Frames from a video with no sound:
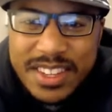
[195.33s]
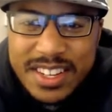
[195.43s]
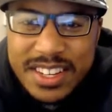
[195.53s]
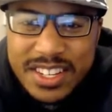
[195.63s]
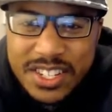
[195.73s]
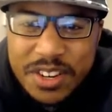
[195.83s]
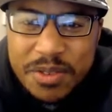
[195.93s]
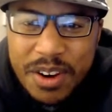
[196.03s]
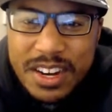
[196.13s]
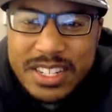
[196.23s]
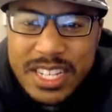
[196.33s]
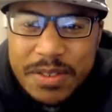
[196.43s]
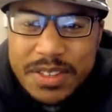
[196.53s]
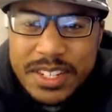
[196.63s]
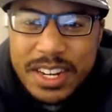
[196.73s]
January 17,
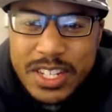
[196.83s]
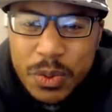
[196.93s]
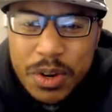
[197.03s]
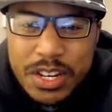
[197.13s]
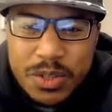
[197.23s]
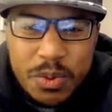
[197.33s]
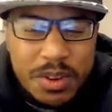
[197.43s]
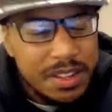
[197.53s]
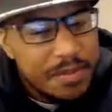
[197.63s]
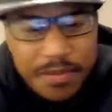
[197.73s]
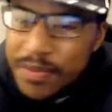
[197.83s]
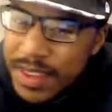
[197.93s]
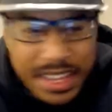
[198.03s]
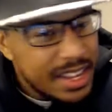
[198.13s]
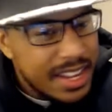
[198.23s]
2020.
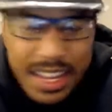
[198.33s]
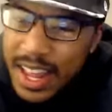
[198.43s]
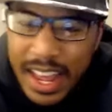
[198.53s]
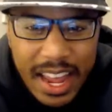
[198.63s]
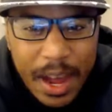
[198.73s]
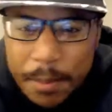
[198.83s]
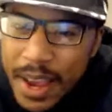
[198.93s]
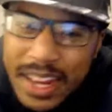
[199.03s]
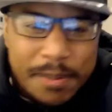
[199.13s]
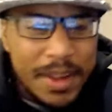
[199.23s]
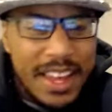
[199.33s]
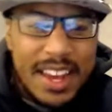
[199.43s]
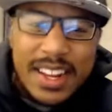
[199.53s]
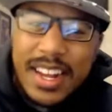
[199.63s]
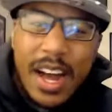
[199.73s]
Hey, I'm in it,
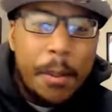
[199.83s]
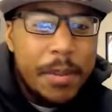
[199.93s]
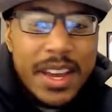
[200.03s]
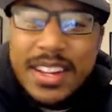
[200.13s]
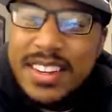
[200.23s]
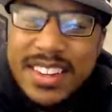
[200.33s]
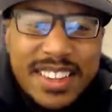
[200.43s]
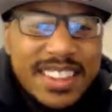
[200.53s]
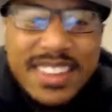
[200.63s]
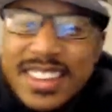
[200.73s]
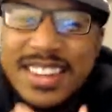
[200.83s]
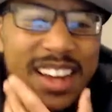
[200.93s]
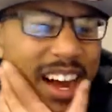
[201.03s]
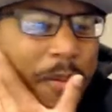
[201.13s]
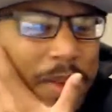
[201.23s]
man. I'm in it.
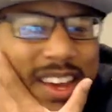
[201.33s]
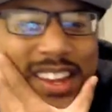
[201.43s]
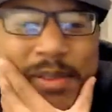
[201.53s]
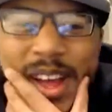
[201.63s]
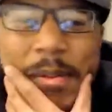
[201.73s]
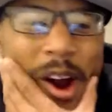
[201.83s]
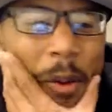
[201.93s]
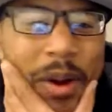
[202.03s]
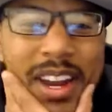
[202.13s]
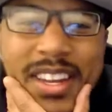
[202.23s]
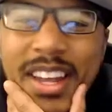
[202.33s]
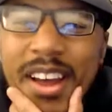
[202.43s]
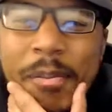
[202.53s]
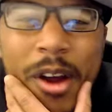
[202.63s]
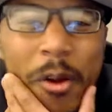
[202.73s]
I'm in it. Man. I'm already
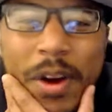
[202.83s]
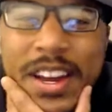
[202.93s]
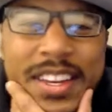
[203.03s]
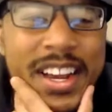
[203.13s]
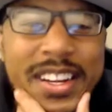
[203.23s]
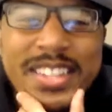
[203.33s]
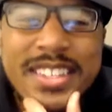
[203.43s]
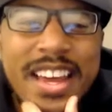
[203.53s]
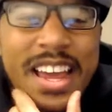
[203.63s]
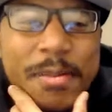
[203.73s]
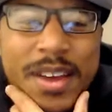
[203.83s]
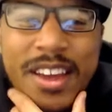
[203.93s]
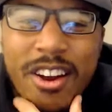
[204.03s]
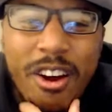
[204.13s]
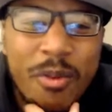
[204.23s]
I'm already digging this game, man.
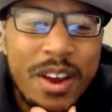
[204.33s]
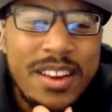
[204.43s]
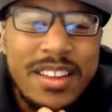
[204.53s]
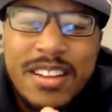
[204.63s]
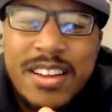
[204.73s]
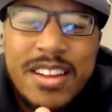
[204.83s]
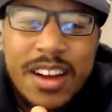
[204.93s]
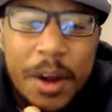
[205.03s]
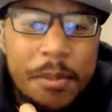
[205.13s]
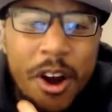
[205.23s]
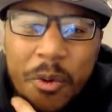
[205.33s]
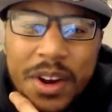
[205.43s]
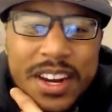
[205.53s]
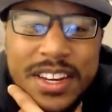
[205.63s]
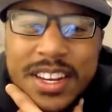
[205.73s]
Already. I'm
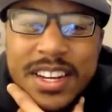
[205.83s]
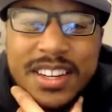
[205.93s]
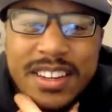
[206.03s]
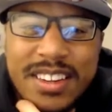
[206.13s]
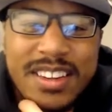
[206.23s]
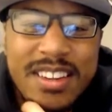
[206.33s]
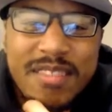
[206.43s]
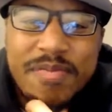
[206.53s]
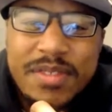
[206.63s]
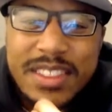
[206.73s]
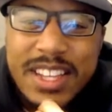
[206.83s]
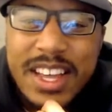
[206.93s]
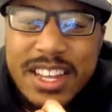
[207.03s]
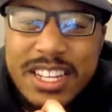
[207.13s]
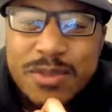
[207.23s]
already digging it. That
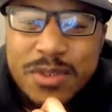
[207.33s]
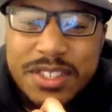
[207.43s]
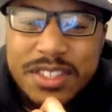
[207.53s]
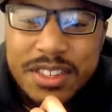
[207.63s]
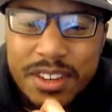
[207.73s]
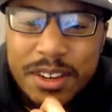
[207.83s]
is what's up.